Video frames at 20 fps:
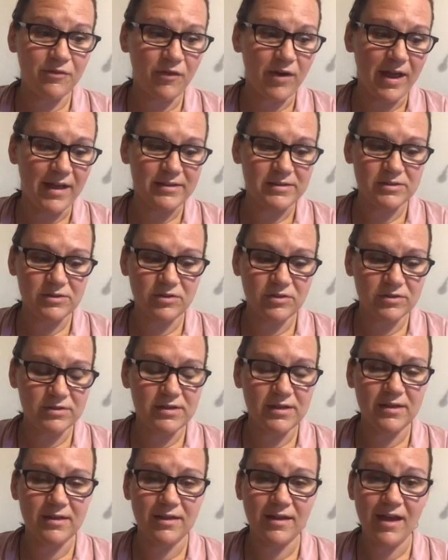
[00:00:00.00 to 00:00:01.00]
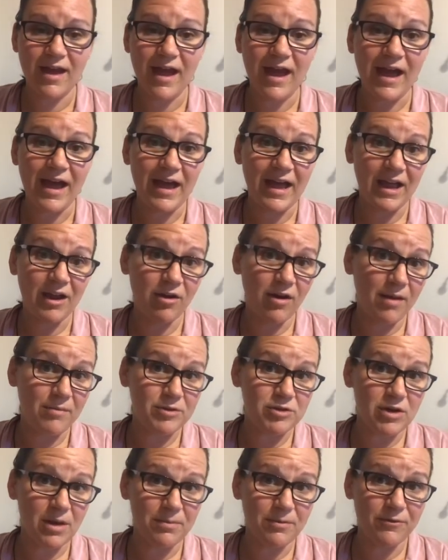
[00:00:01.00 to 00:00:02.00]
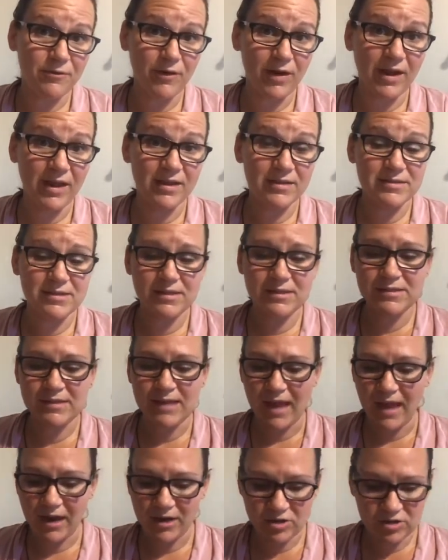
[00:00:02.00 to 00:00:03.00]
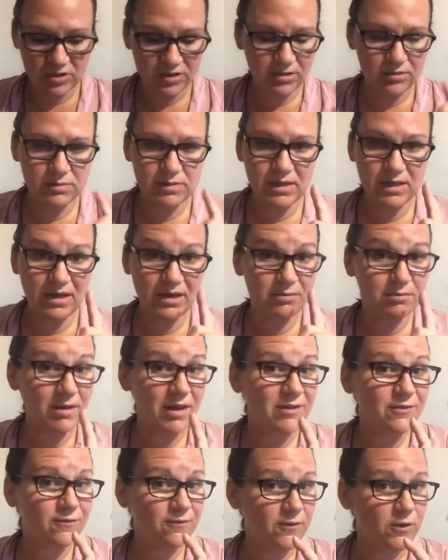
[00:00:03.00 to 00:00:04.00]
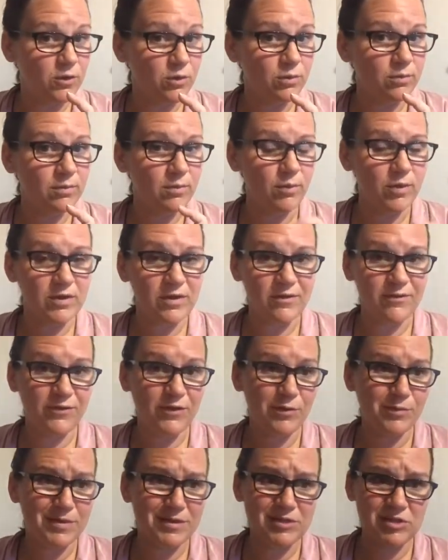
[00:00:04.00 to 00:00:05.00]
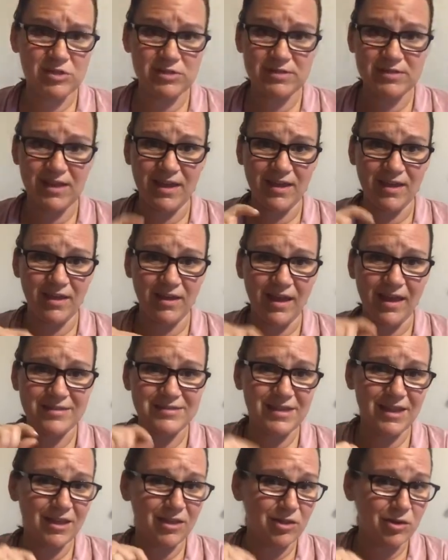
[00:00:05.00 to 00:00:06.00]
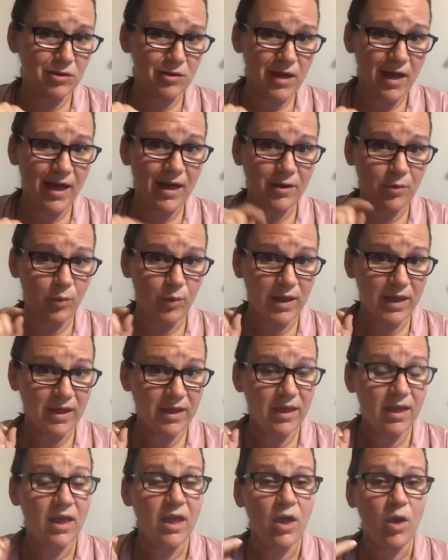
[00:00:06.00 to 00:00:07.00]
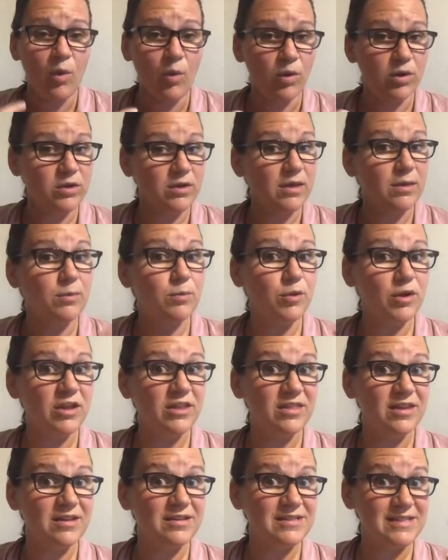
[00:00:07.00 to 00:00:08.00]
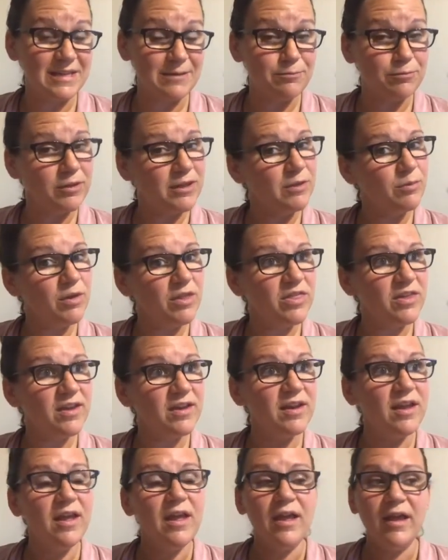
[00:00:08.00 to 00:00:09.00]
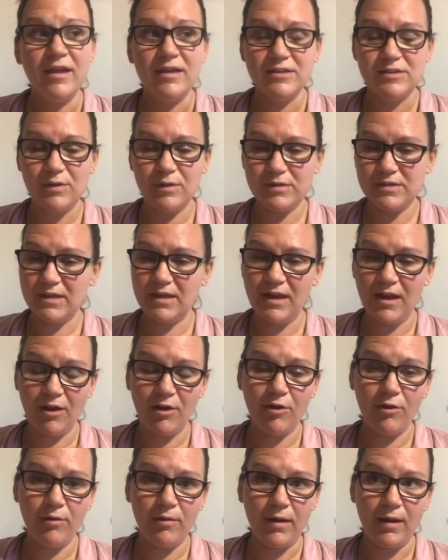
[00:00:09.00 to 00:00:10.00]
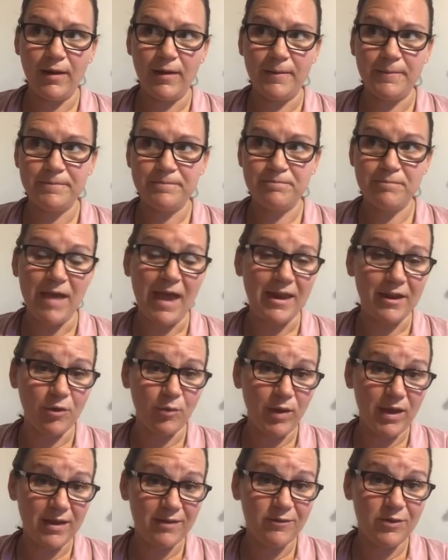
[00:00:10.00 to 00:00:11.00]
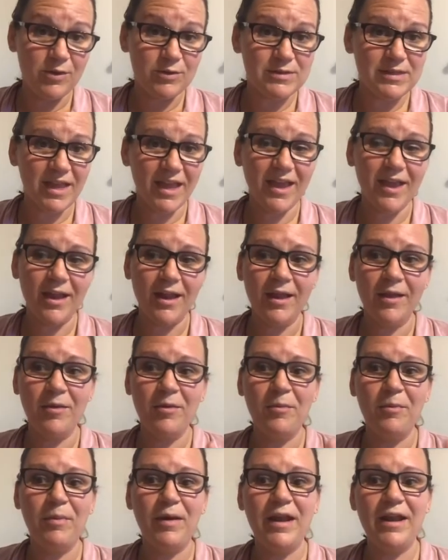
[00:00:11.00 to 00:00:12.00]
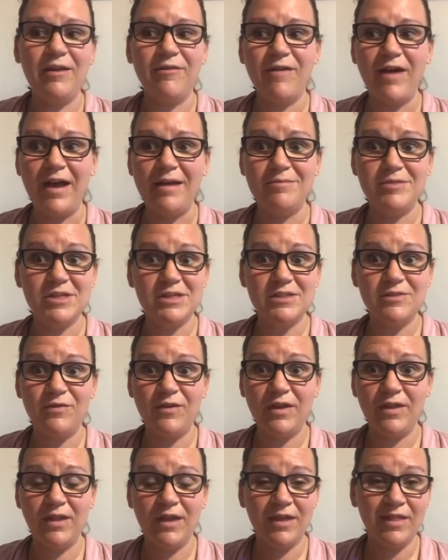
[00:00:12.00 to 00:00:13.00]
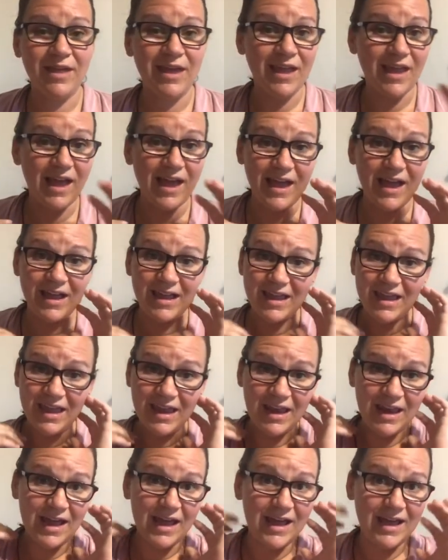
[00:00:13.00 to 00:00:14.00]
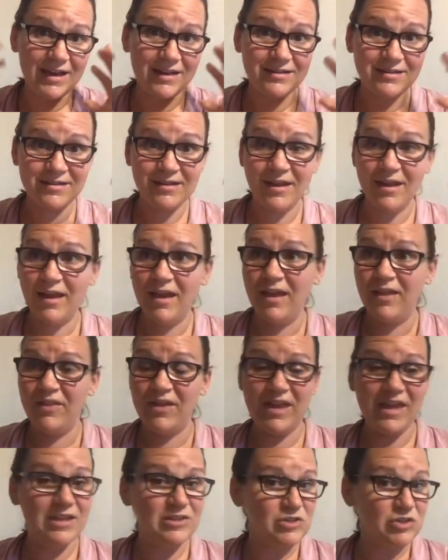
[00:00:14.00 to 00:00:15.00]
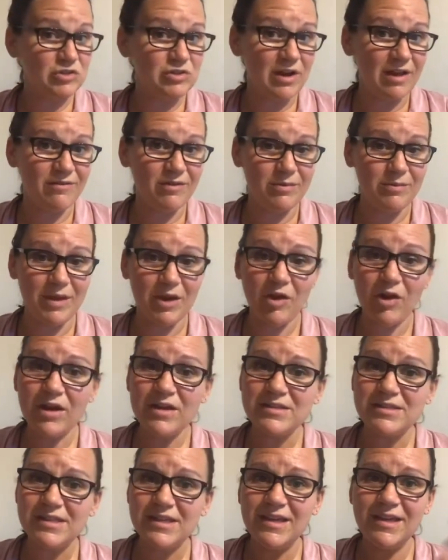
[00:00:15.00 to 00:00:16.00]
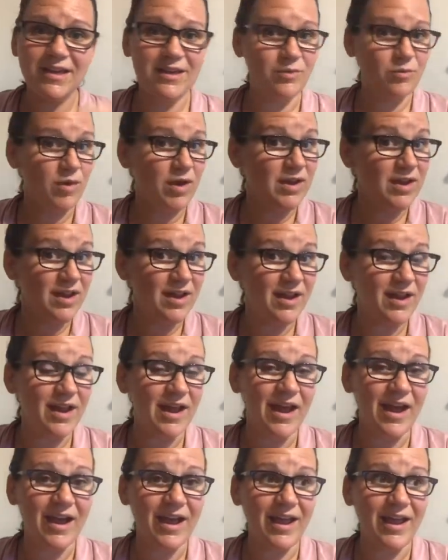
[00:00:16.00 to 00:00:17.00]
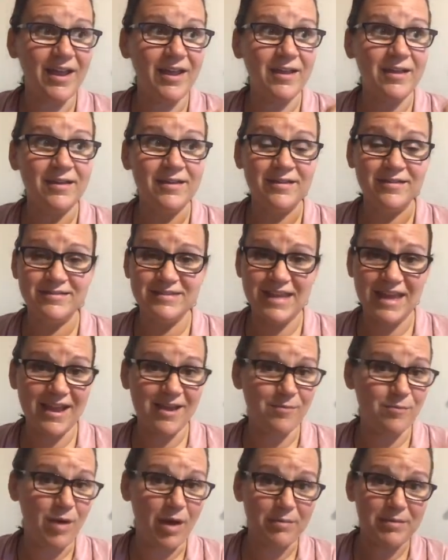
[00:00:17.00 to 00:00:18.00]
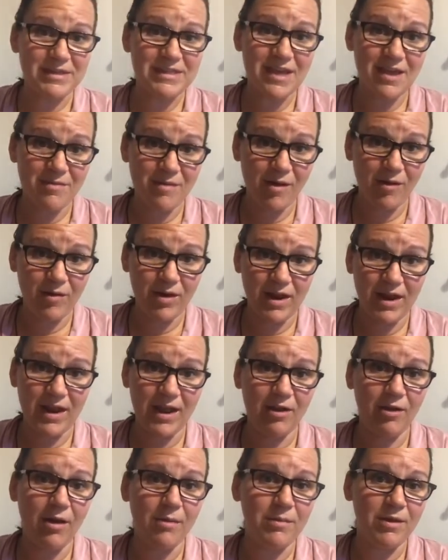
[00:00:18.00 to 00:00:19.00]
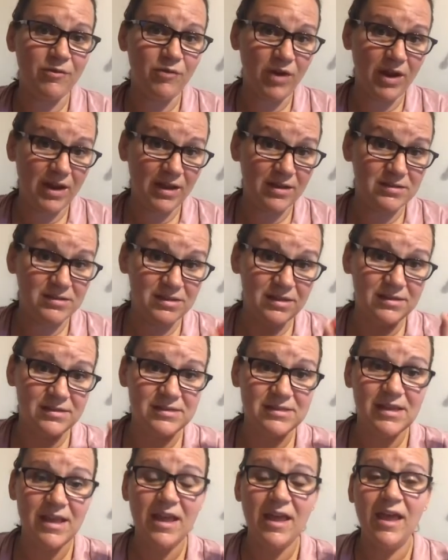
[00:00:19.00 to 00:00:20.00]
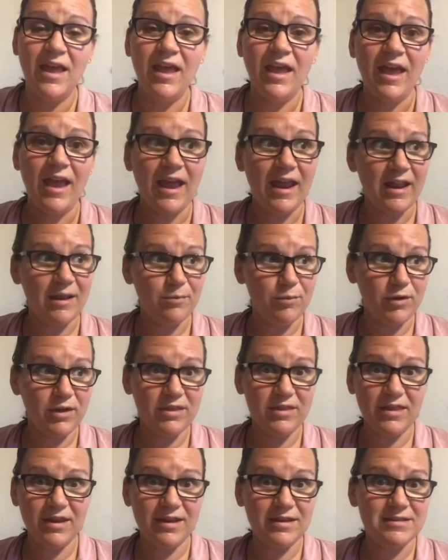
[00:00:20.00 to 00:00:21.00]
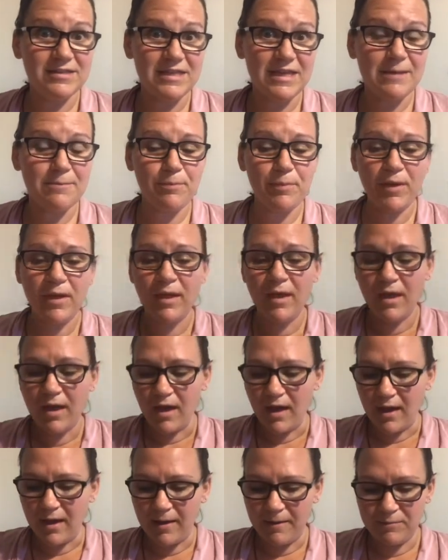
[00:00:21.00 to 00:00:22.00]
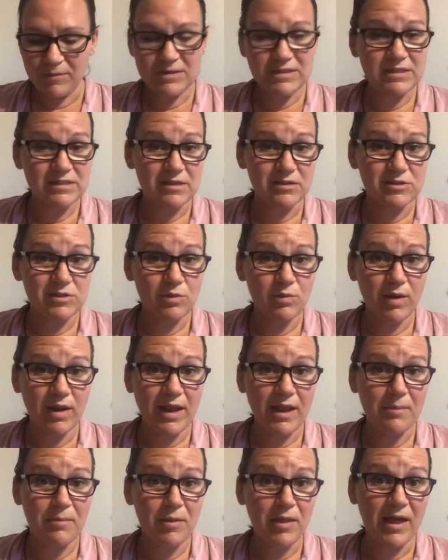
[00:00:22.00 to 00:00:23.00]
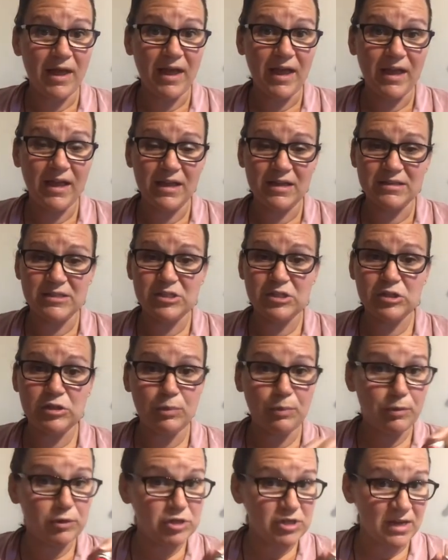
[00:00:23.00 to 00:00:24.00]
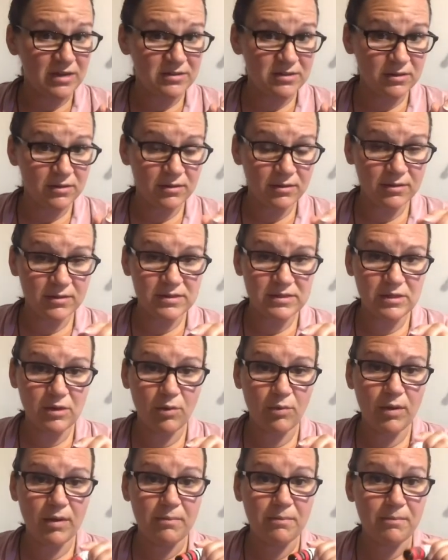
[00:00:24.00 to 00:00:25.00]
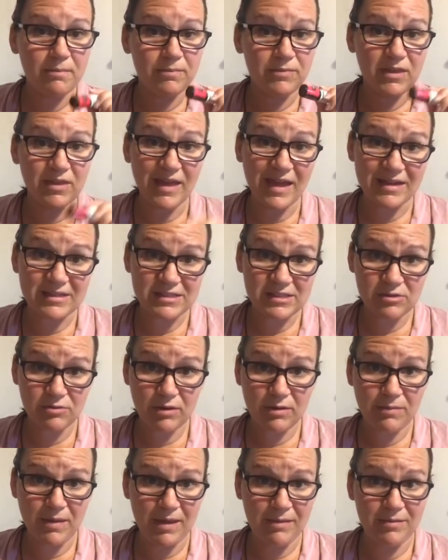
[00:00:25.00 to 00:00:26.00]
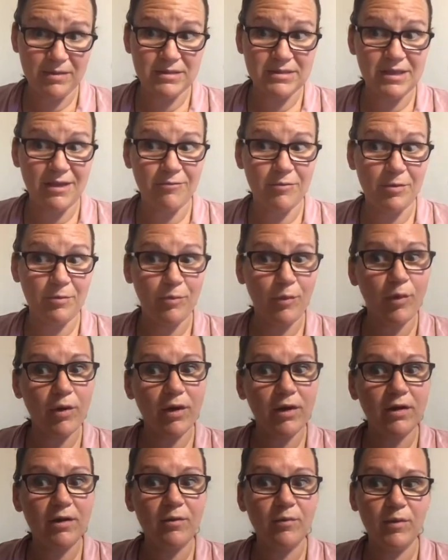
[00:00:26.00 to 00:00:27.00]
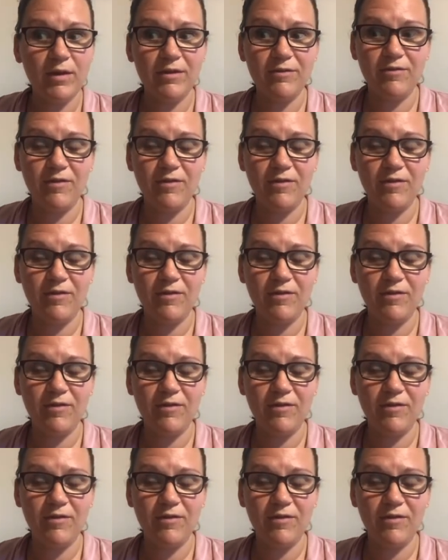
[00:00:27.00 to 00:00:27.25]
frazzled, I grab a drop of frankincense. I actually use it in my fume. A fume is just like, has like a little cotton wick where you can breathe in deeply with it. So it's an aromatic way of using it. But if I'm just feeling like I cannot, the kids are driving me crazy and whatnot, I take a mommy time out and I grab my frankincense and I breathe it in deep. This is also one I apply. It's super gentle. So when the last three babies have been born,